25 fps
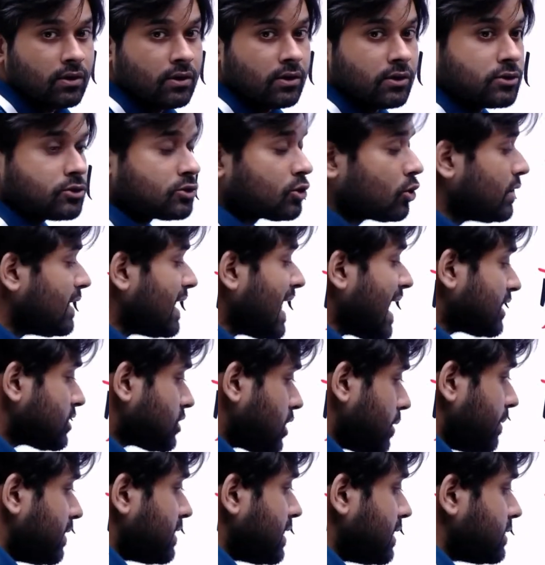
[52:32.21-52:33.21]
So
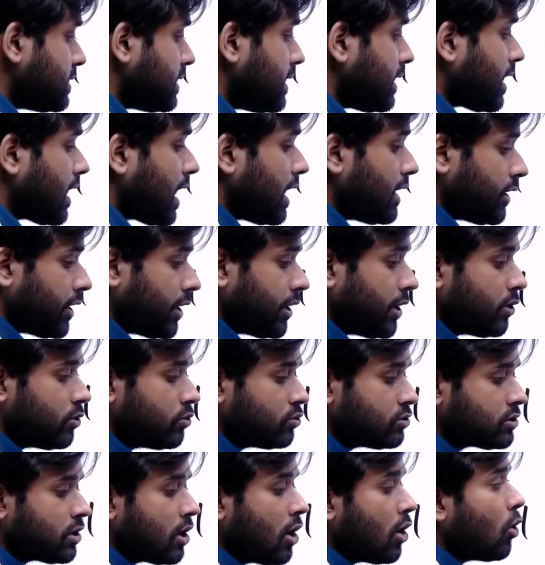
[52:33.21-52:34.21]
national emergency
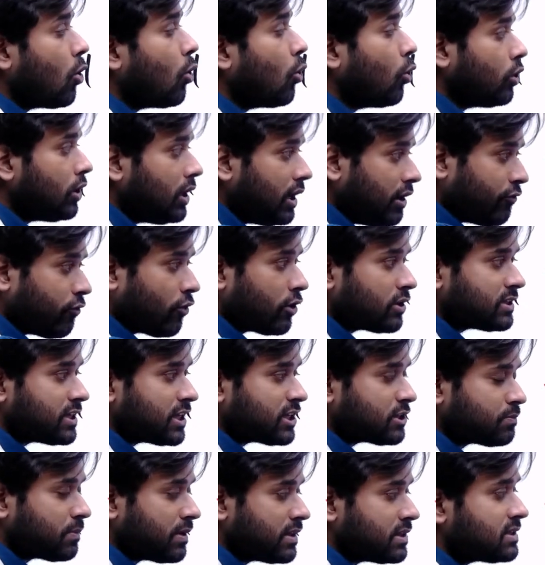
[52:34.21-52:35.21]
continues only for
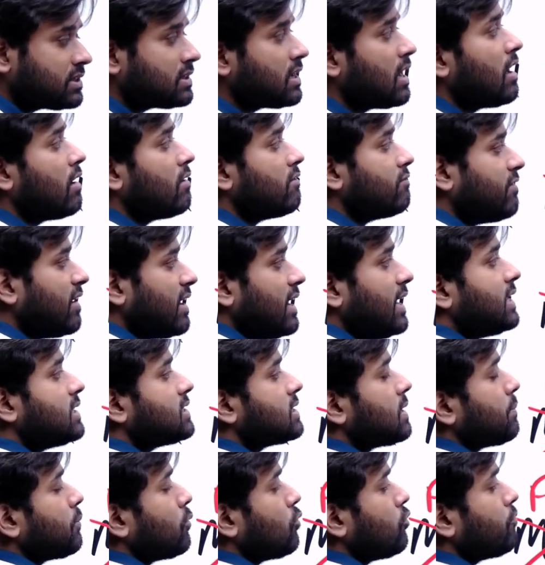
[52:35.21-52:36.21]
6 months when it is
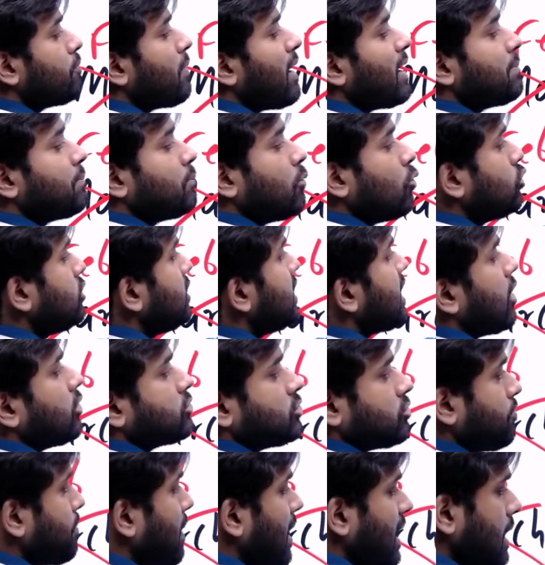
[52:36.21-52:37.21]
approved by both the House
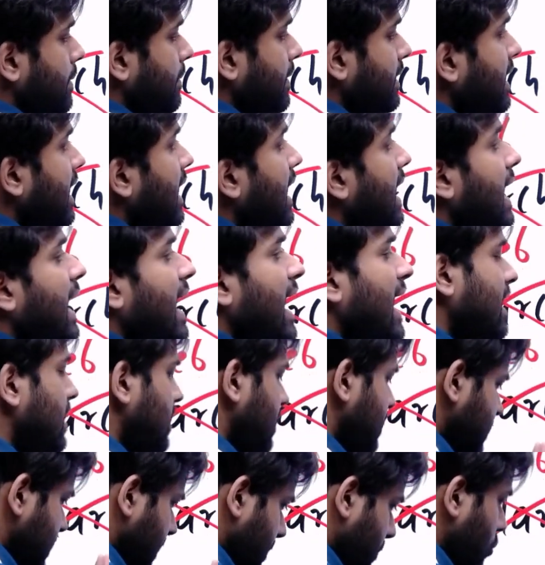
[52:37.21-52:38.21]
of Parliament.
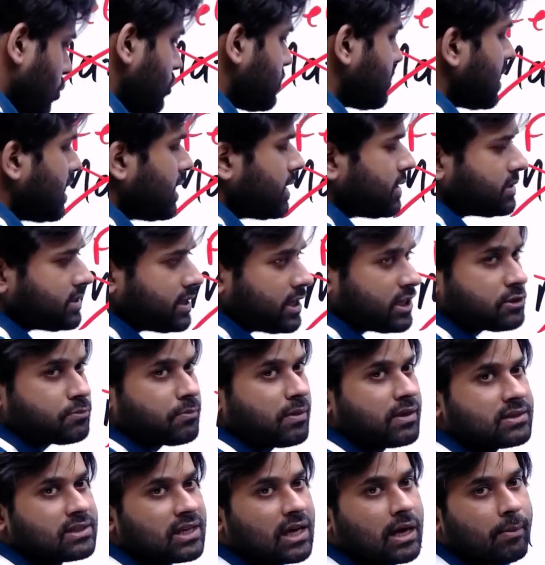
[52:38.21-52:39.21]
And suppose 6
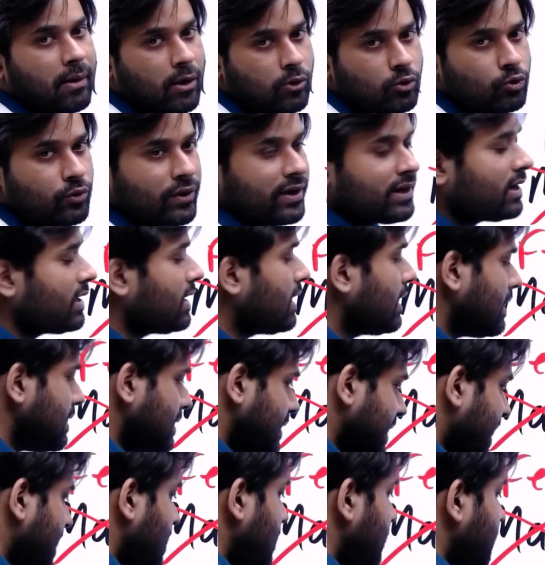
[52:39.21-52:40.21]
months are about to end,
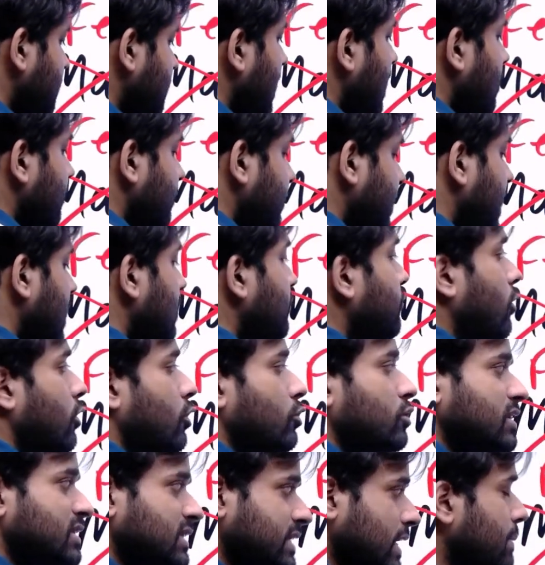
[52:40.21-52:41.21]
then we can follow
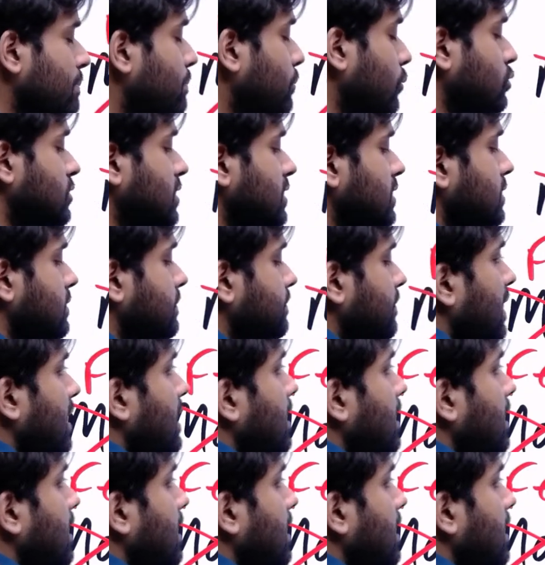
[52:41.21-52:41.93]
the same procedure.